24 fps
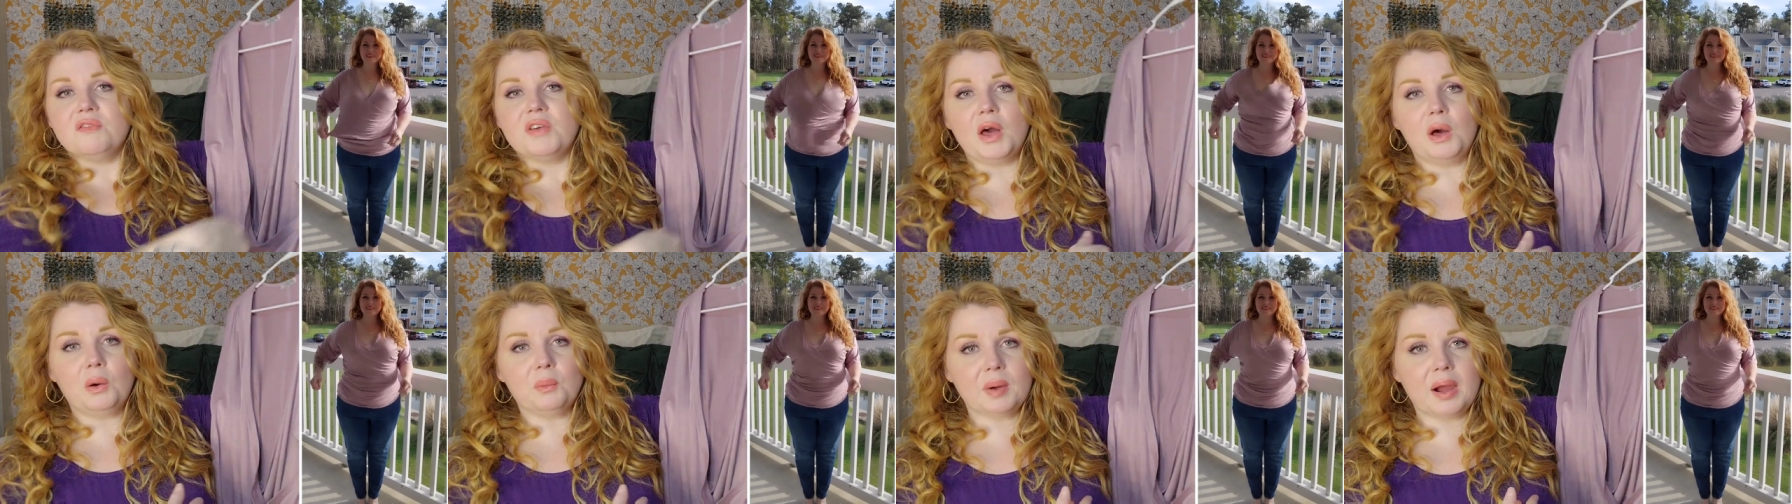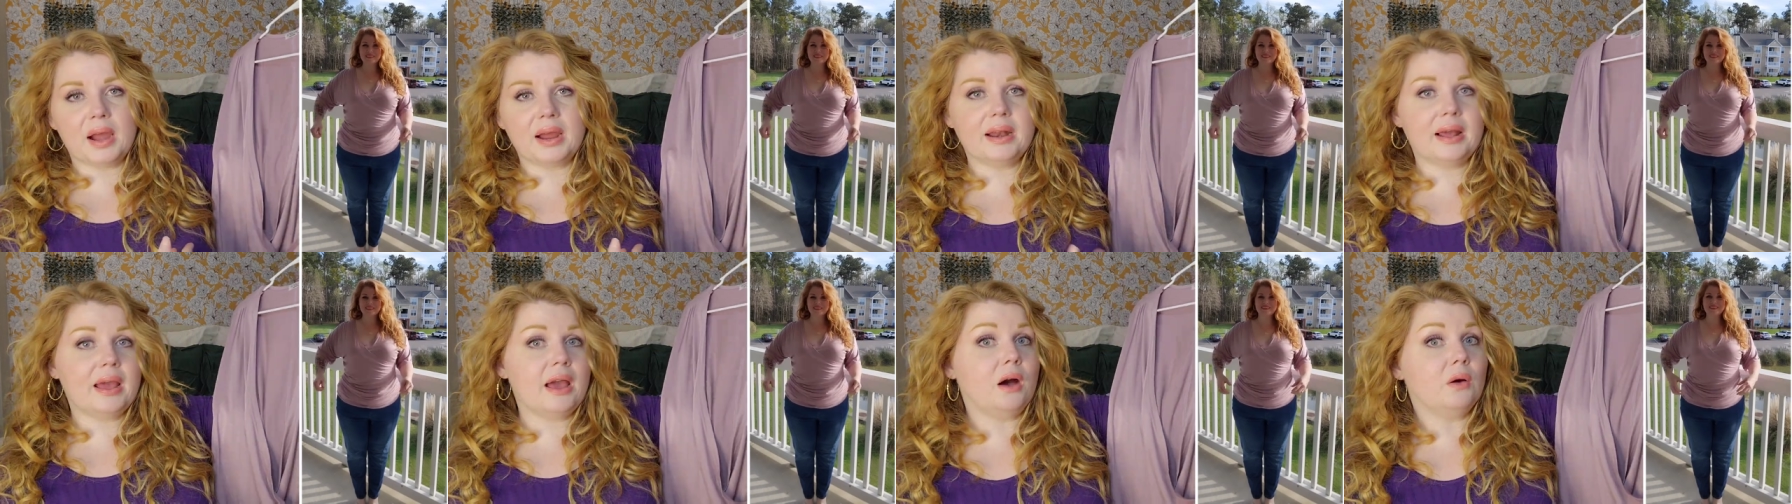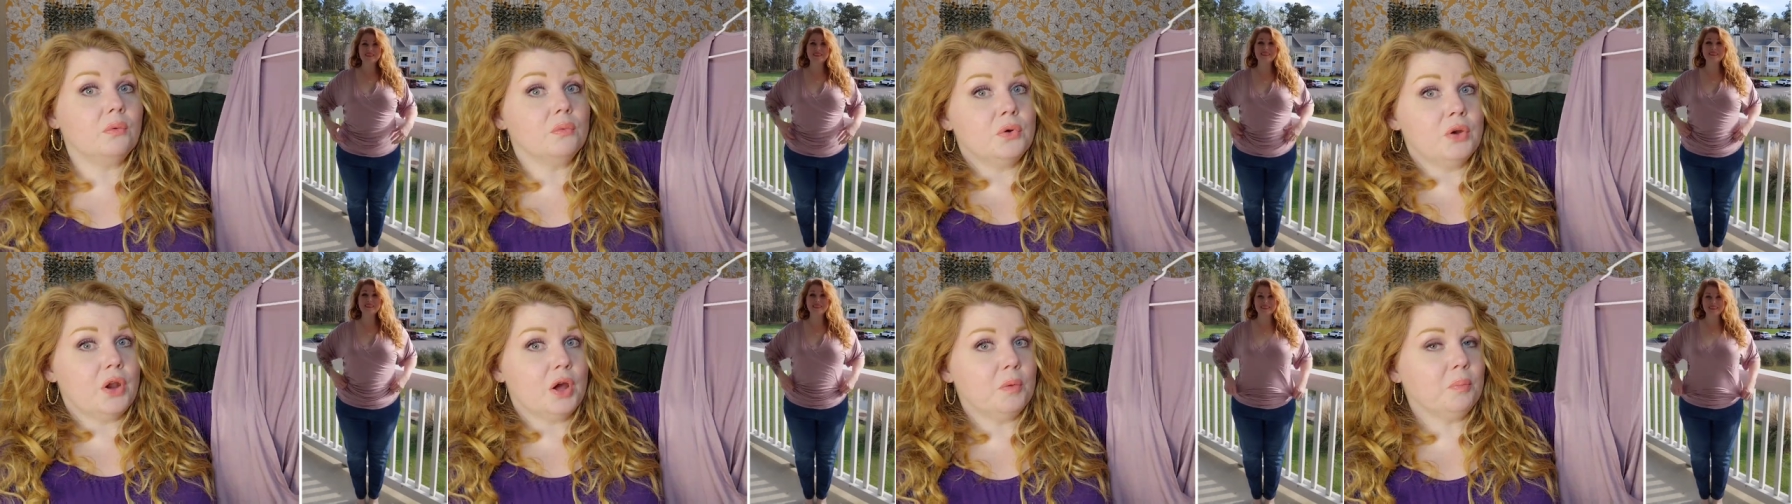fell right
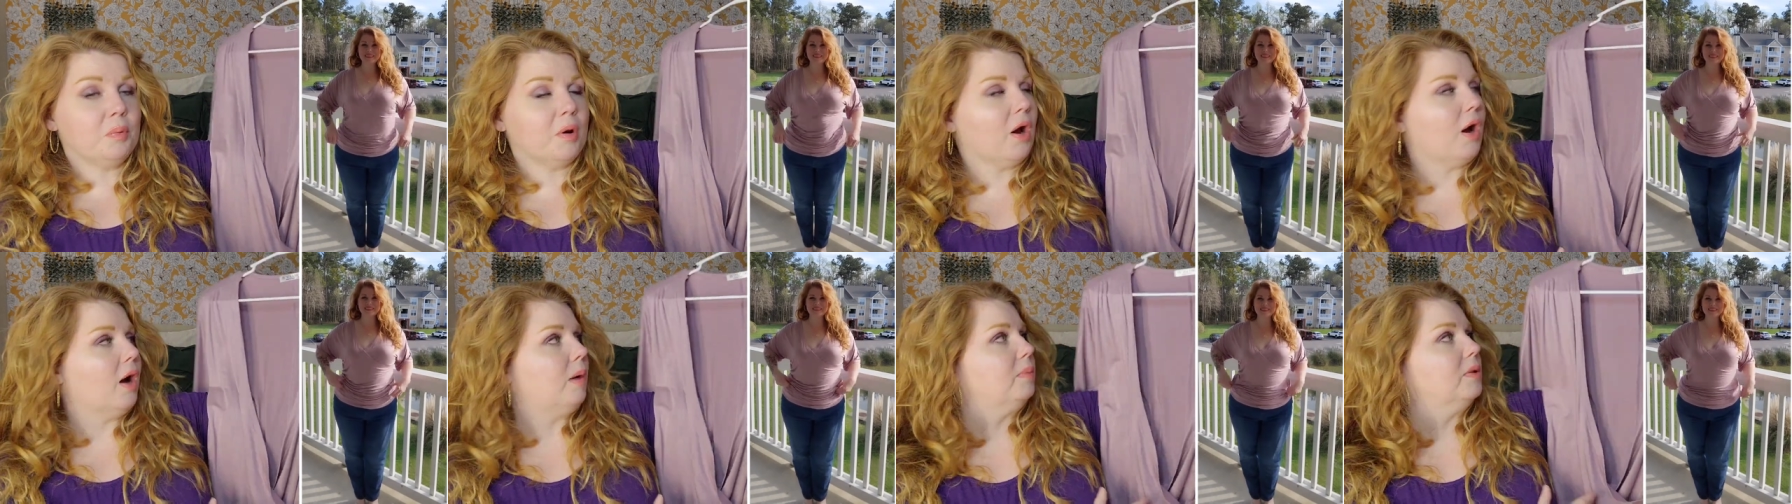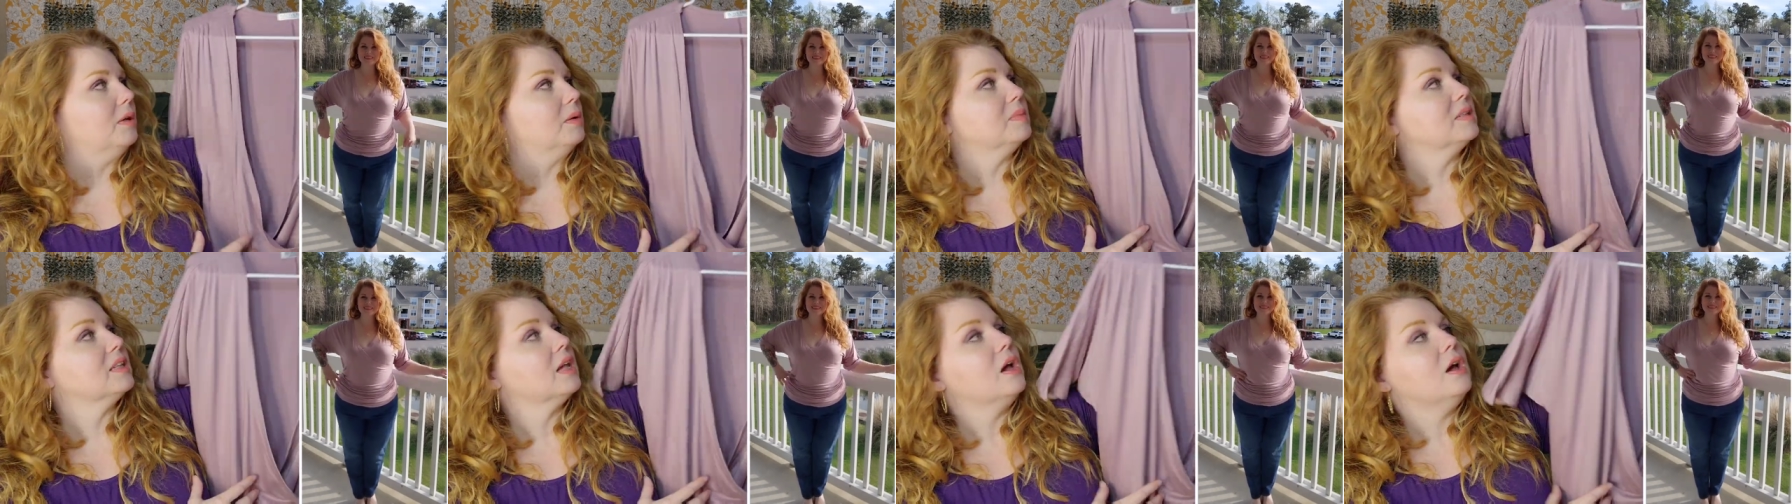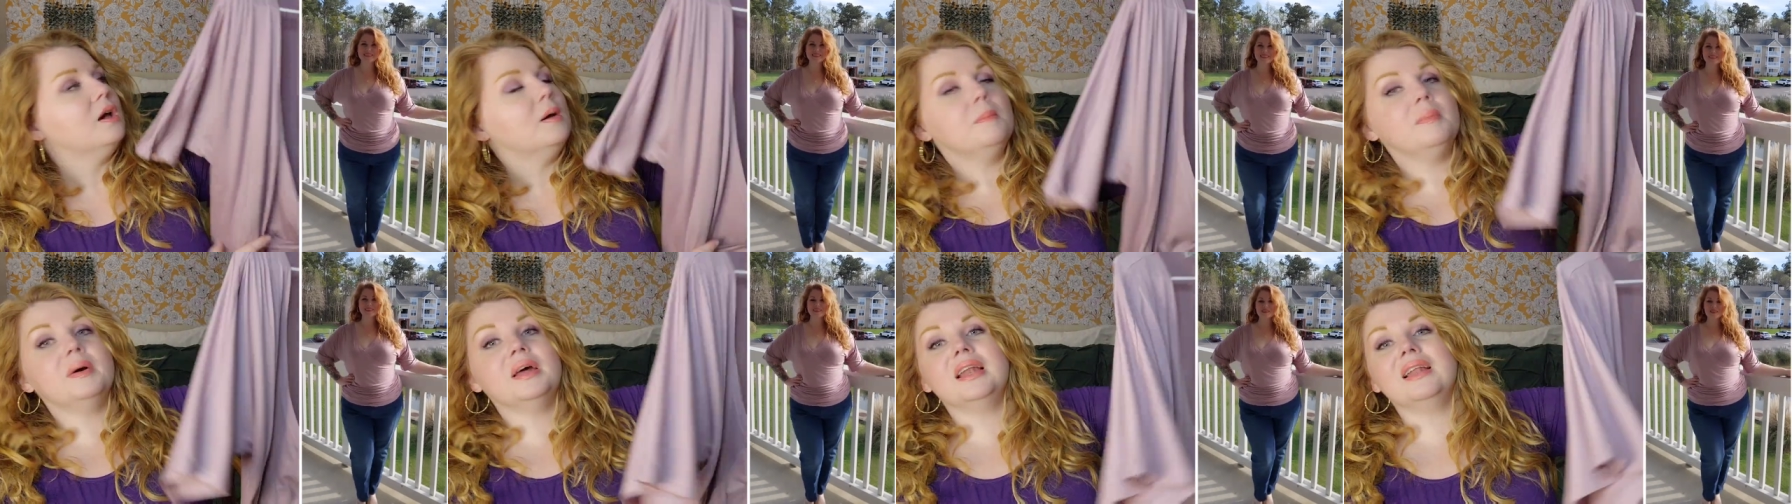out, no problems.
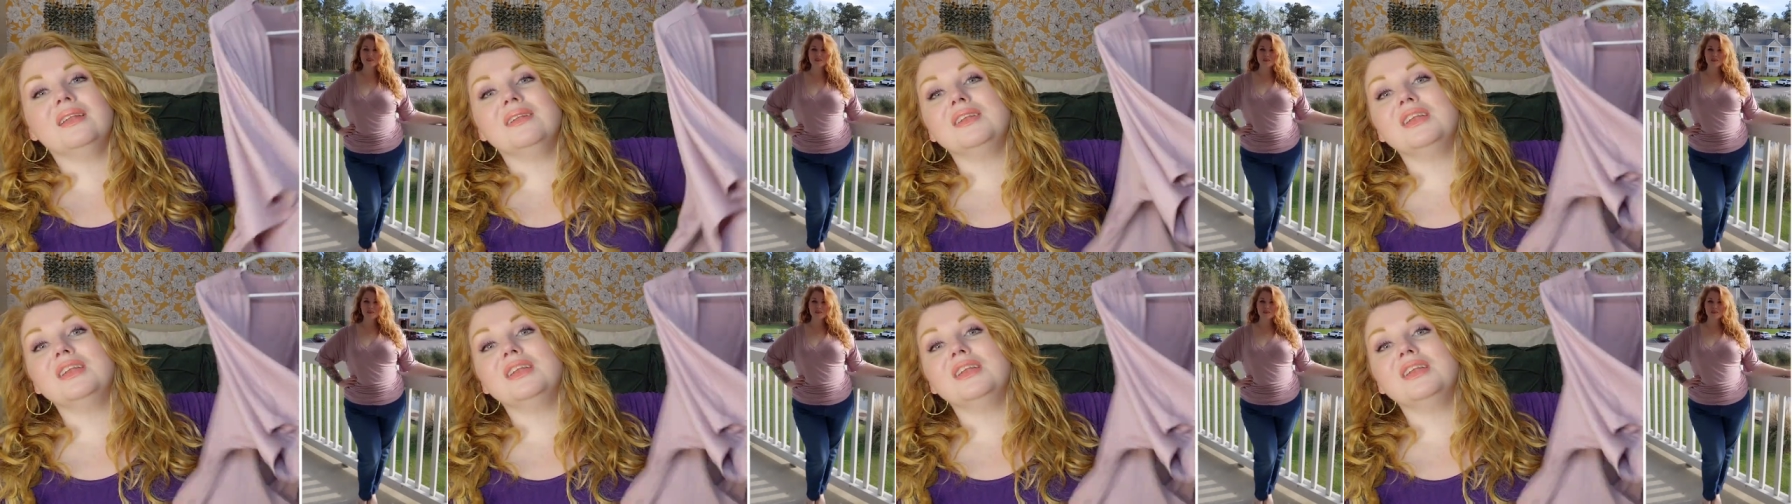But